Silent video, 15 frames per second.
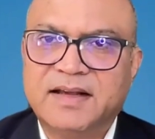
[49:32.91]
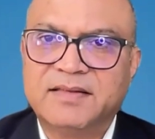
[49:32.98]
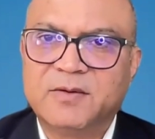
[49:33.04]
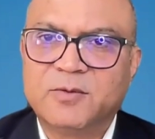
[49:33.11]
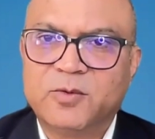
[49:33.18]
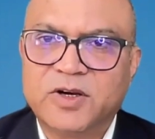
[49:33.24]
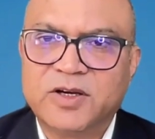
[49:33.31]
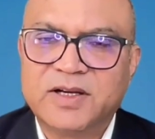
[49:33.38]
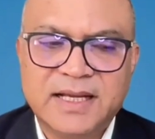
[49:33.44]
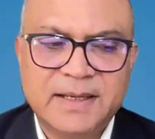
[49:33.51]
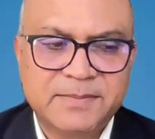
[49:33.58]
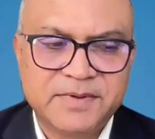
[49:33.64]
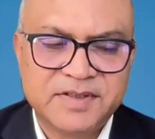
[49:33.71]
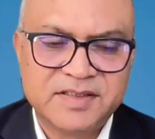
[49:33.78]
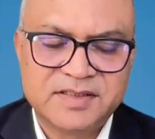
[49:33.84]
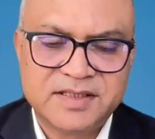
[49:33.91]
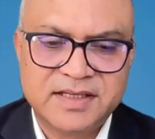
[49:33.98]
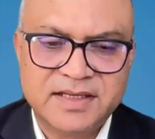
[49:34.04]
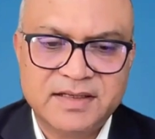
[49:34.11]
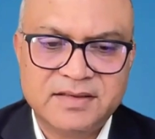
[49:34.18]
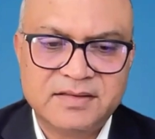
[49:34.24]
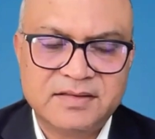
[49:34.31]
I think what happens
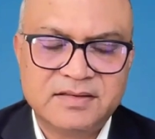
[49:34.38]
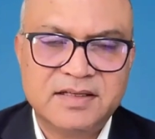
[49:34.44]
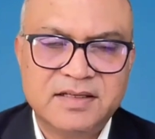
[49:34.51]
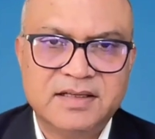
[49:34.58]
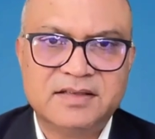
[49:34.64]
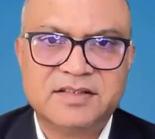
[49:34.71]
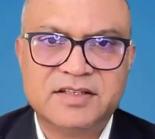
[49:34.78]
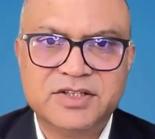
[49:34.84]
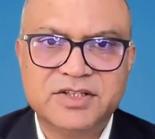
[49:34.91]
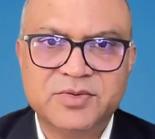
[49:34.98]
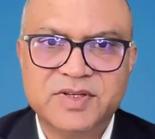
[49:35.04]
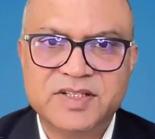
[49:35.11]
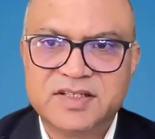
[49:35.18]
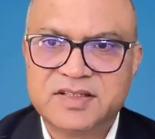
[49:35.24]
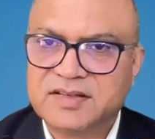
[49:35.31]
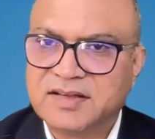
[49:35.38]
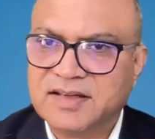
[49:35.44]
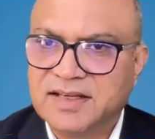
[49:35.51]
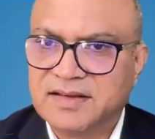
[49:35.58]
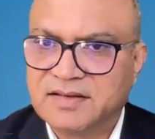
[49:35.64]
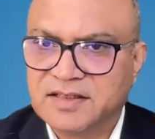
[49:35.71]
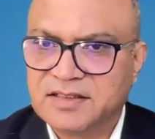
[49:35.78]
in situations
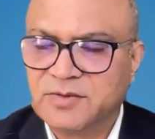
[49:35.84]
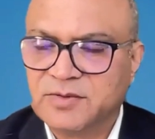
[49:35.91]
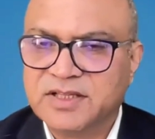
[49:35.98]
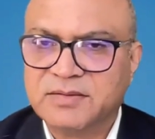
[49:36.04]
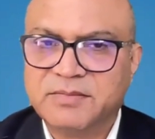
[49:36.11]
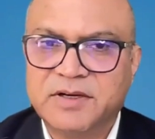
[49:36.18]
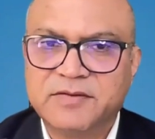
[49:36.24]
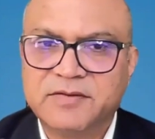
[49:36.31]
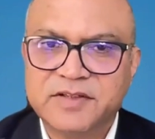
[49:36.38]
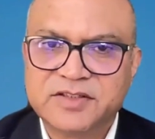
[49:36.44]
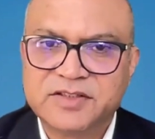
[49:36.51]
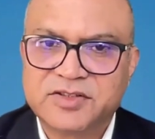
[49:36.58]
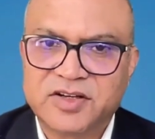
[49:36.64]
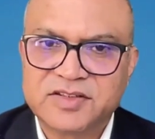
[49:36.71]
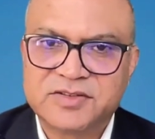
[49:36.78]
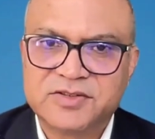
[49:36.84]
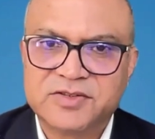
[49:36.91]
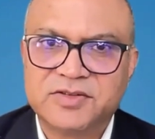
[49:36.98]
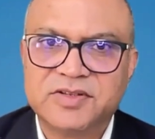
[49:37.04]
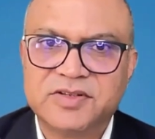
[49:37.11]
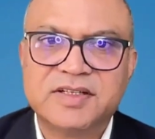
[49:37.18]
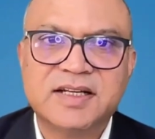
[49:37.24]
like this, when the buffer stocks
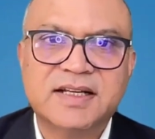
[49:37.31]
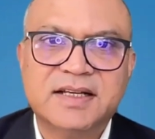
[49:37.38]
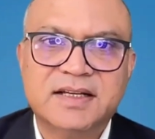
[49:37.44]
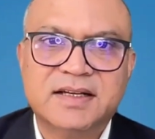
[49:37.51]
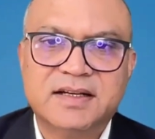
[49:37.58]
don't